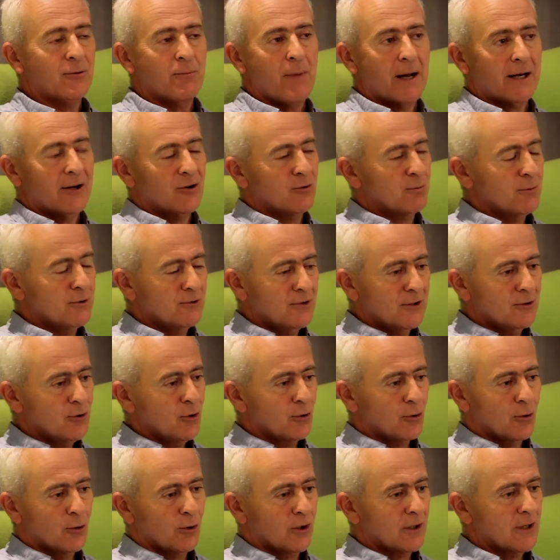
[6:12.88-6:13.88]
management in
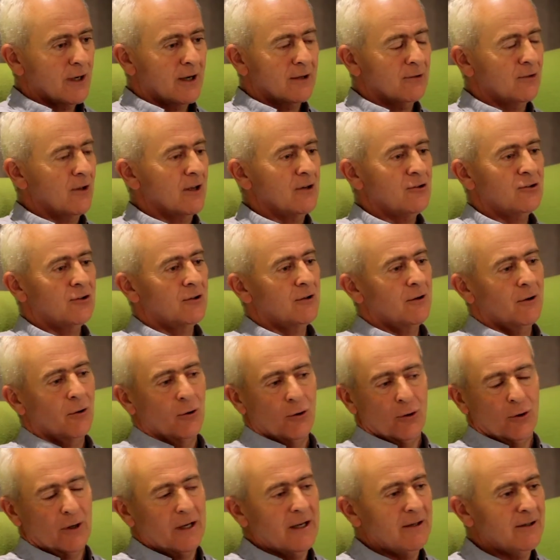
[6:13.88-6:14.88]
your organisation
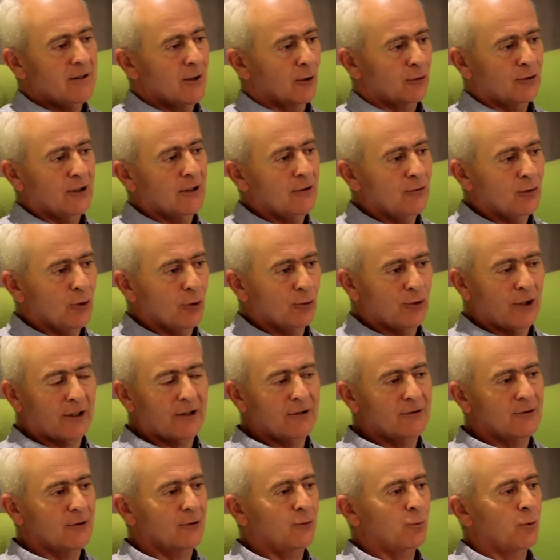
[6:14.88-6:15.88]
or idiotic news
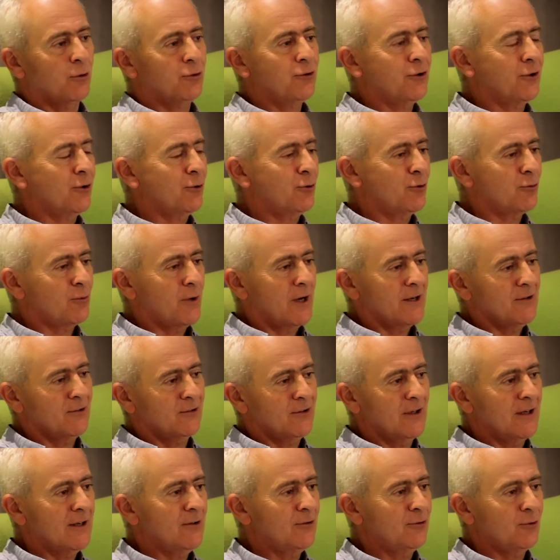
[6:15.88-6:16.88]
editors wanting you to write
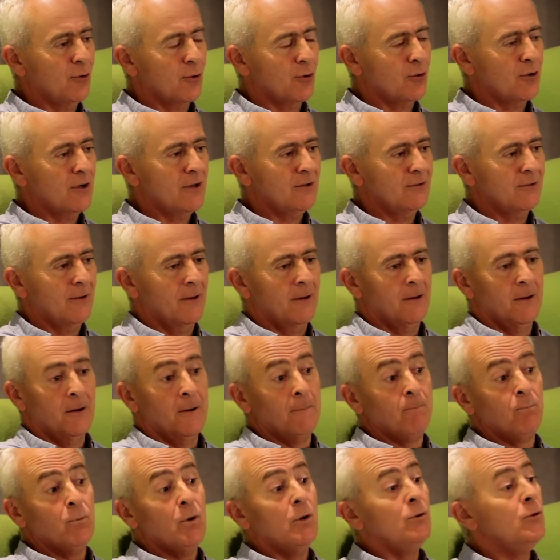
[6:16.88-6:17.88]
silly stories,
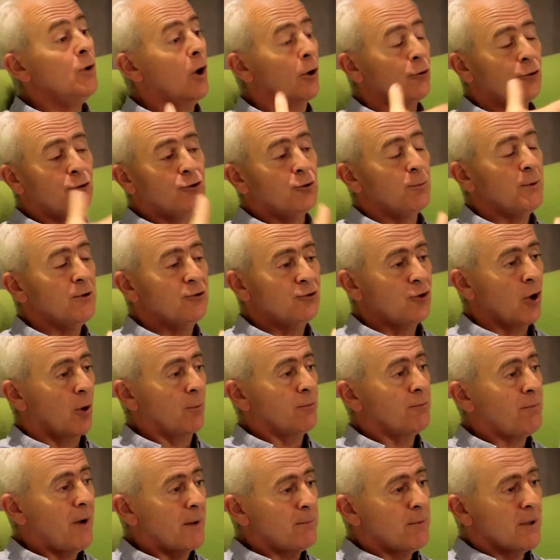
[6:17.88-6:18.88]
not to be
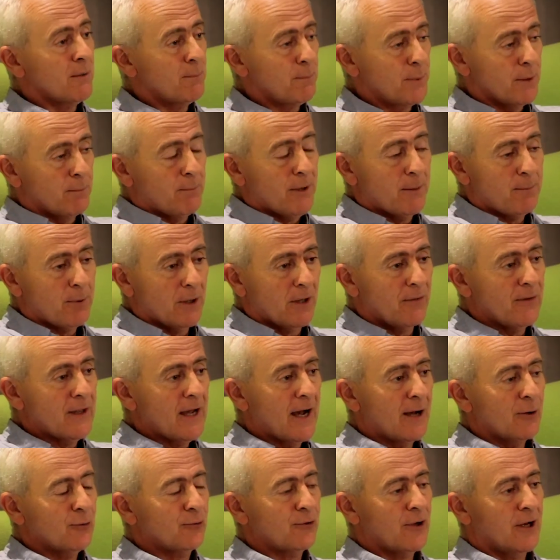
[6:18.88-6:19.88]
stopped by people in the
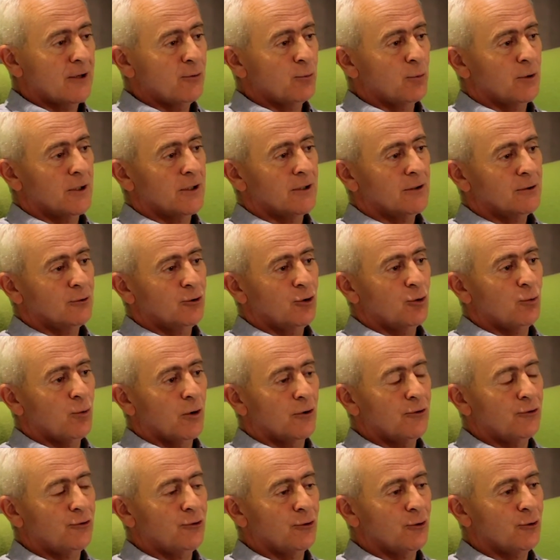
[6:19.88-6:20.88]
outside world who
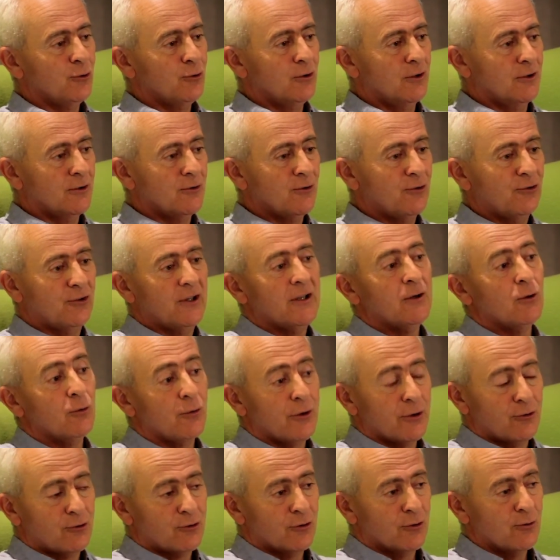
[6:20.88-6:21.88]
want to conceal
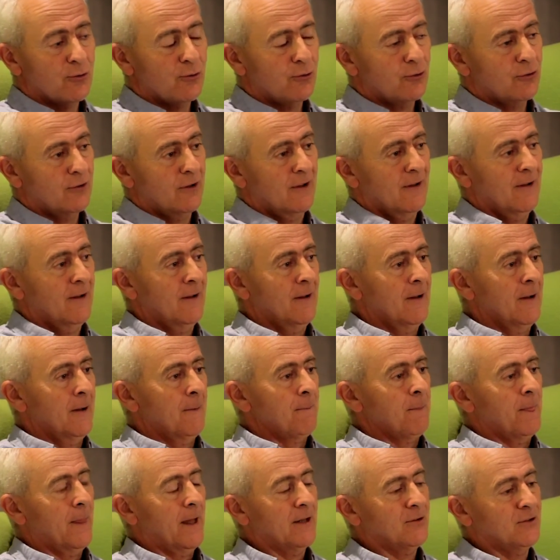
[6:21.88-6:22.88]
the truth,
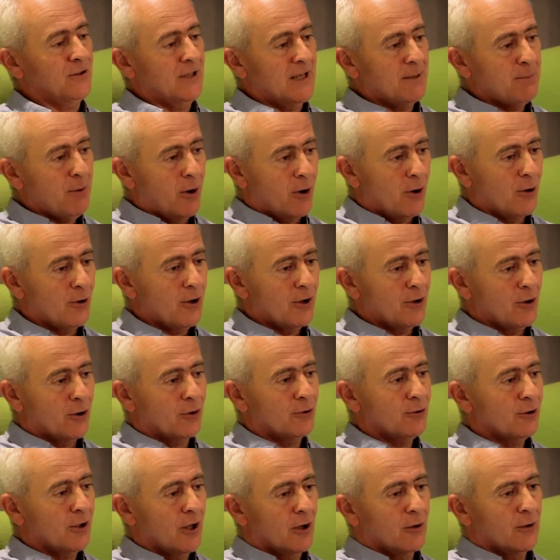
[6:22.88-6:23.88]
and to keep on and
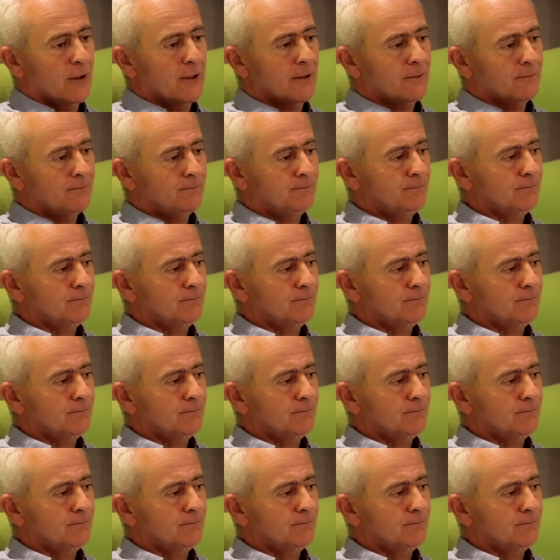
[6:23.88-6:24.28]
on going.